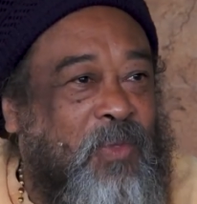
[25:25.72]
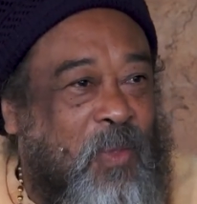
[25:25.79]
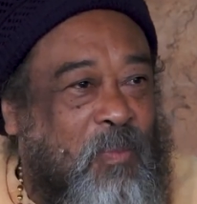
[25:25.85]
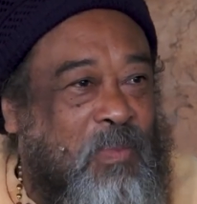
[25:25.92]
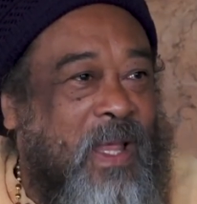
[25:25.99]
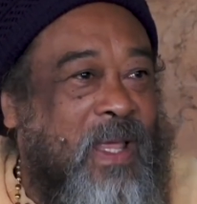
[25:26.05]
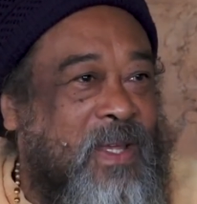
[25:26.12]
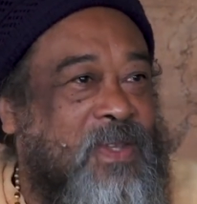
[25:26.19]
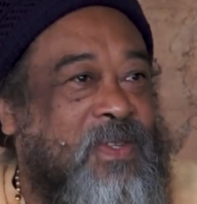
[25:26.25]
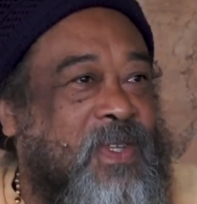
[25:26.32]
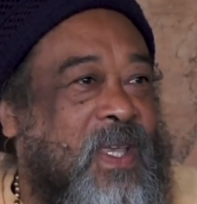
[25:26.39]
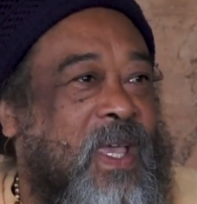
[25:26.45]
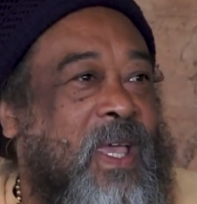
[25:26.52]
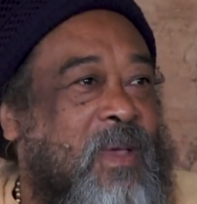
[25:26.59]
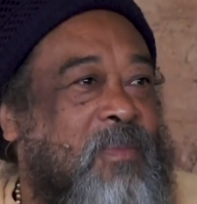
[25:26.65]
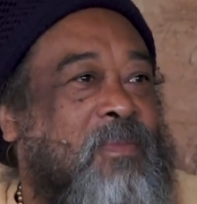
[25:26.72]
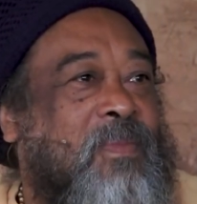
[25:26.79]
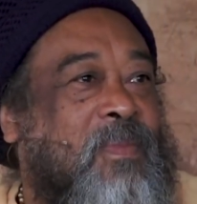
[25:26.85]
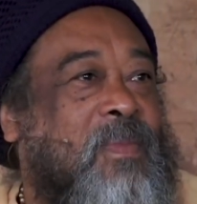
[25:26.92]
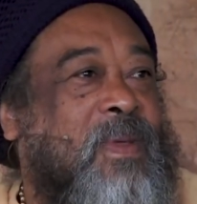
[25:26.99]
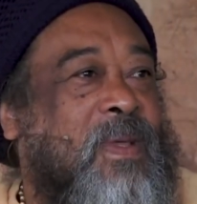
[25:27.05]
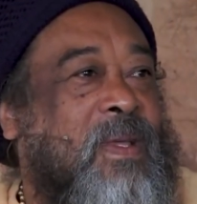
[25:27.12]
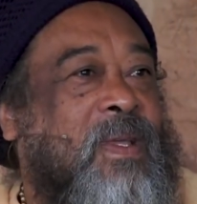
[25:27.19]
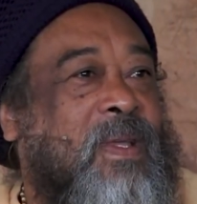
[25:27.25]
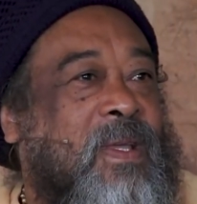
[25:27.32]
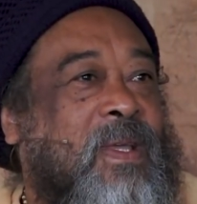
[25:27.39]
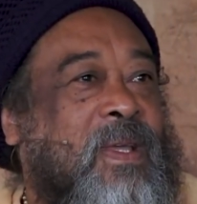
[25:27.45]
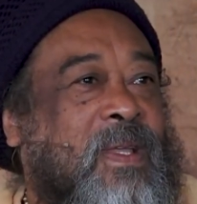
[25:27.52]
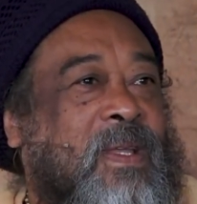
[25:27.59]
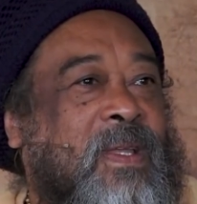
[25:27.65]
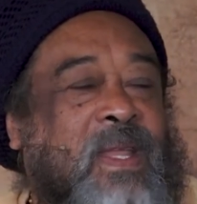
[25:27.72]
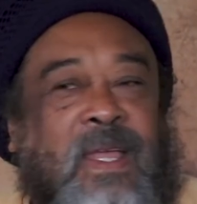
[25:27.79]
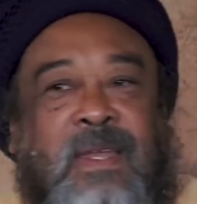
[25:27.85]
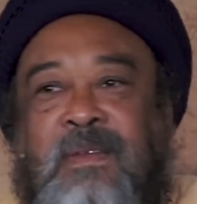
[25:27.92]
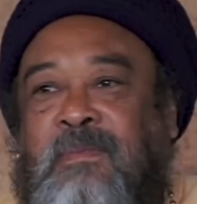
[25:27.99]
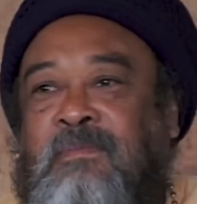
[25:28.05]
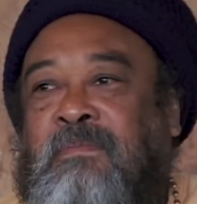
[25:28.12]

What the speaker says: to play this game that